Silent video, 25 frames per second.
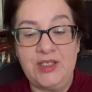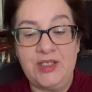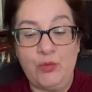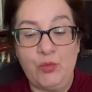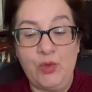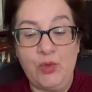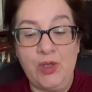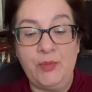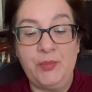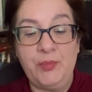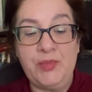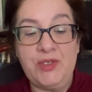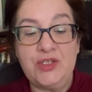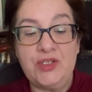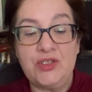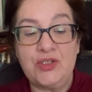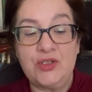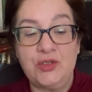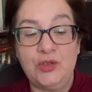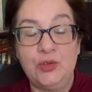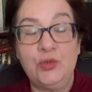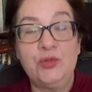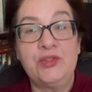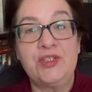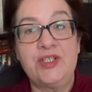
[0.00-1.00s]
it will be
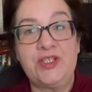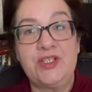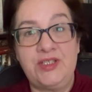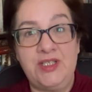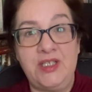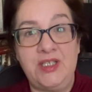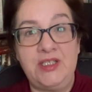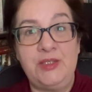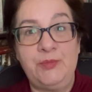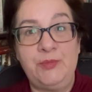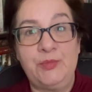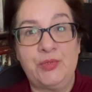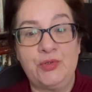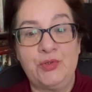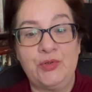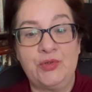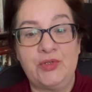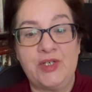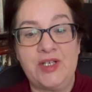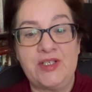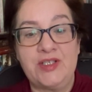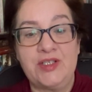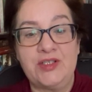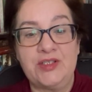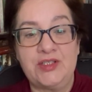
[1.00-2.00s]
slow and steady
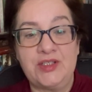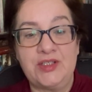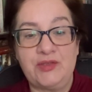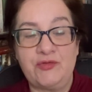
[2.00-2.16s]
progress instead